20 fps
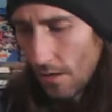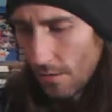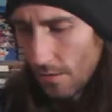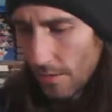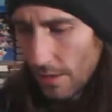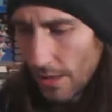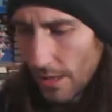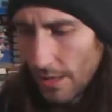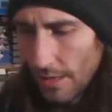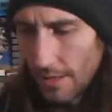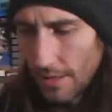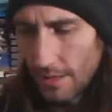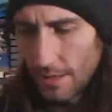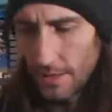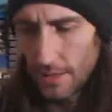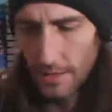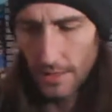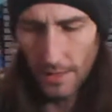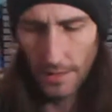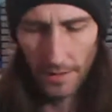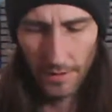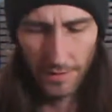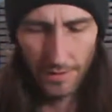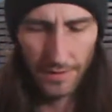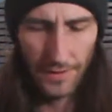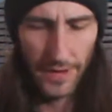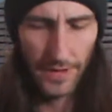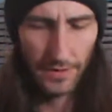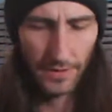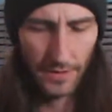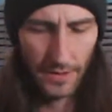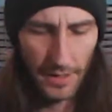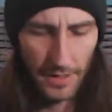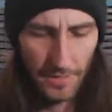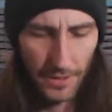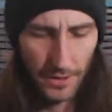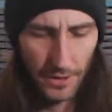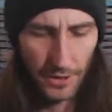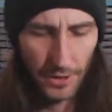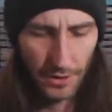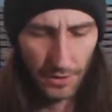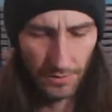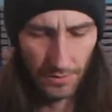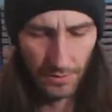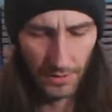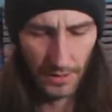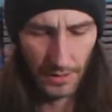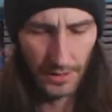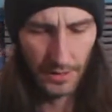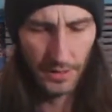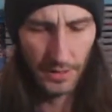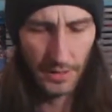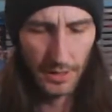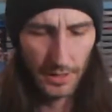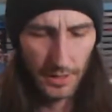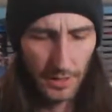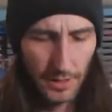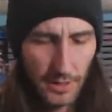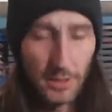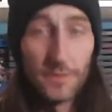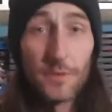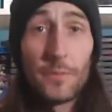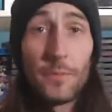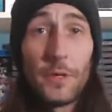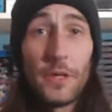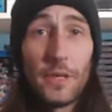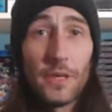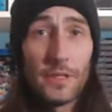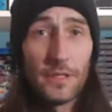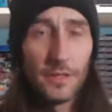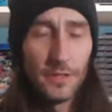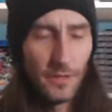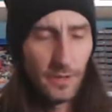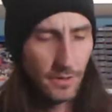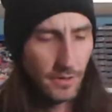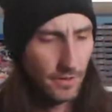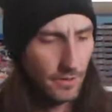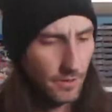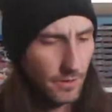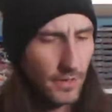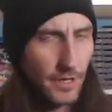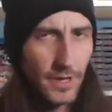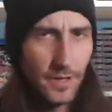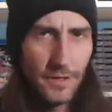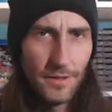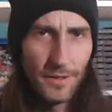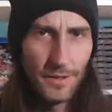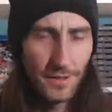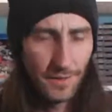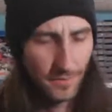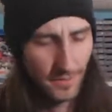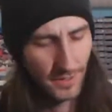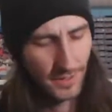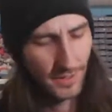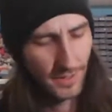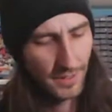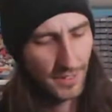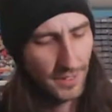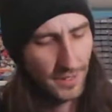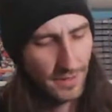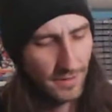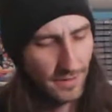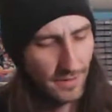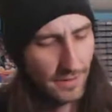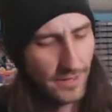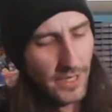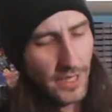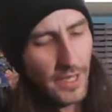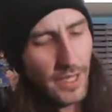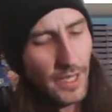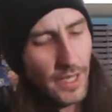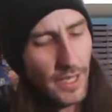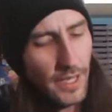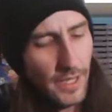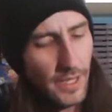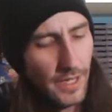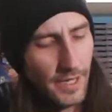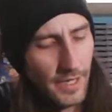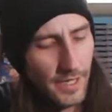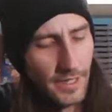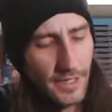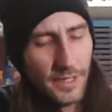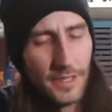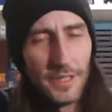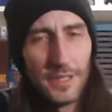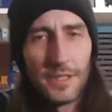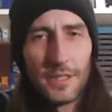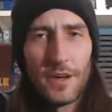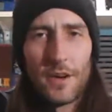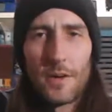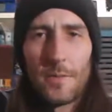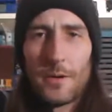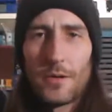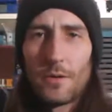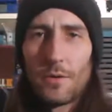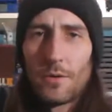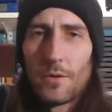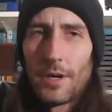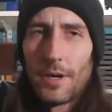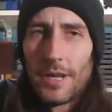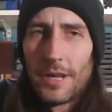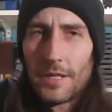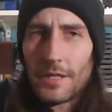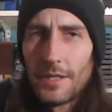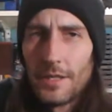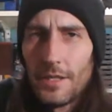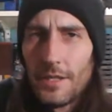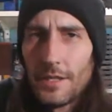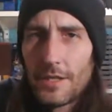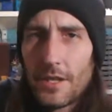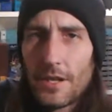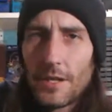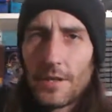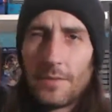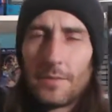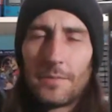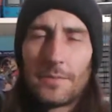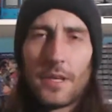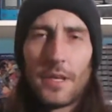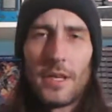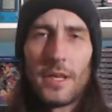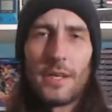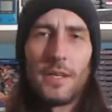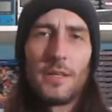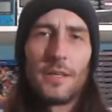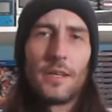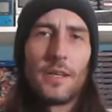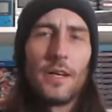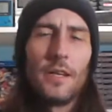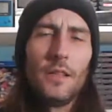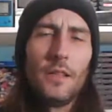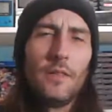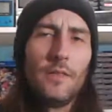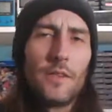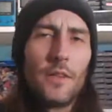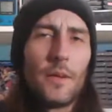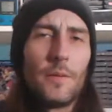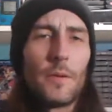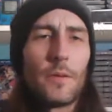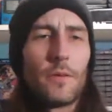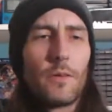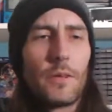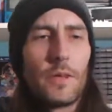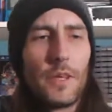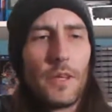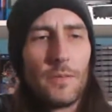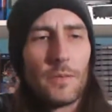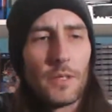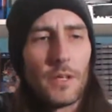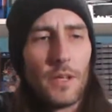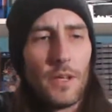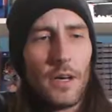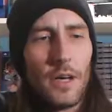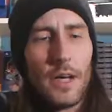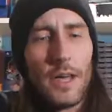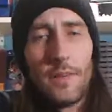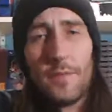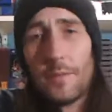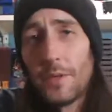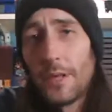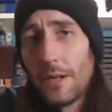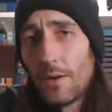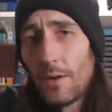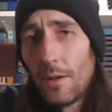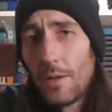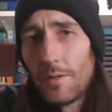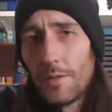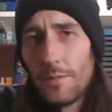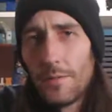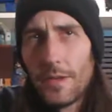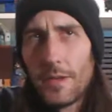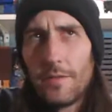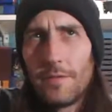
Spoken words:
Okay, this is the final game I'm going to show you guys. This is for PS2, all that other stuff was Nintendo. This is Armored Core Nexus, and I love the Armored Core games a lot. I haven't played all of them.